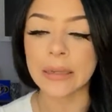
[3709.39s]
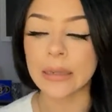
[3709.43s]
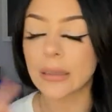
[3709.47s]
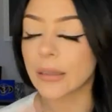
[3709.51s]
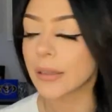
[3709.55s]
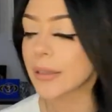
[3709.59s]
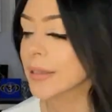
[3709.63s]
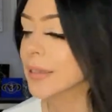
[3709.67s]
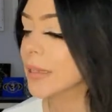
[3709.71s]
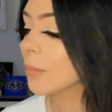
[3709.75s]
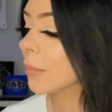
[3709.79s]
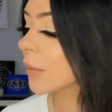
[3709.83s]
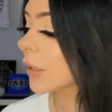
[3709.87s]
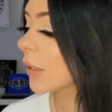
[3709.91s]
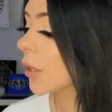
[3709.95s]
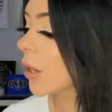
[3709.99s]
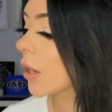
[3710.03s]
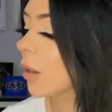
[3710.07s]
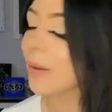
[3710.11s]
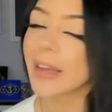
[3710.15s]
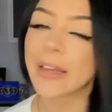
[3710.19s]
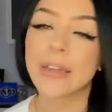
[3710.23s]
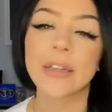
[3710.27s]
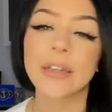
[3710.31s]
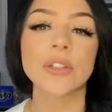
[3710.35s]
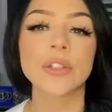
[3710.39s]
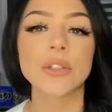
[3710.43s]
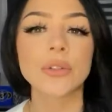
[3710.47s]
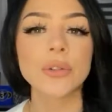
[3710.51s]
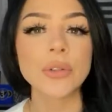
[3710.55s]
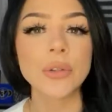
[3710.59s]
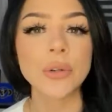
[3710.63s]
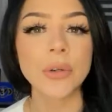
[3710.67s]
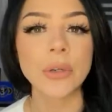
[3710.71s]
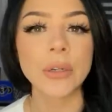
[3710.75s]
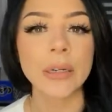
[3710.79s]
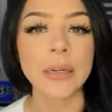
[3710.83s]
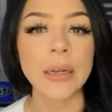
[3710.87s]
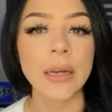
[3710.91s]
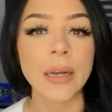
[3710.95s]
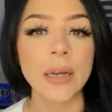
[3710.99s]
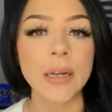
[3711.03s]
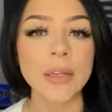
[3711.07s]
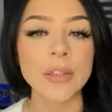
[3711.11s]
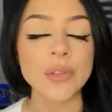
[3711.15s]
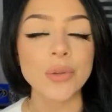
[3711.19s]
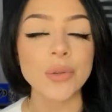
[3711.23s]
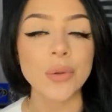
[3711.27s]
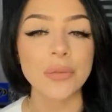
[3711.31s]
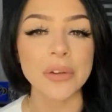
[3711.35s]
Nicholas, I'm going to go ahead and do your
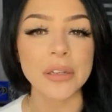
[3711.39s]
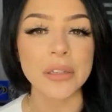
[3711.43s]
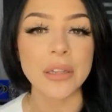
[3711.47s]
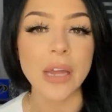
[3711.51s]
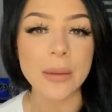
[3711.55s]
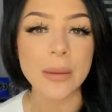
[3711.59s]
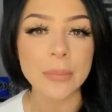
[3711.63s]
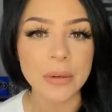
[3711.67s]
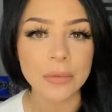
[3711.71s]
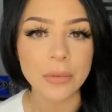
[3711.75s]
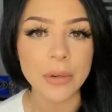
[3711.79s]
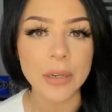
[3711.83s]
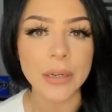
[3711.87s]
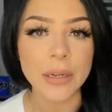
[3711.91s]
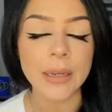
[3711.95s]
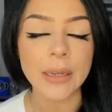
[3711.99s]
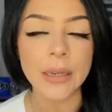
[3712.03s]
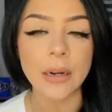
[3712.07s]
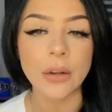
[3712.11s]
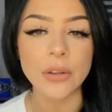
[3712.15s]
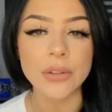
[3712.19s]
soul realignment reading,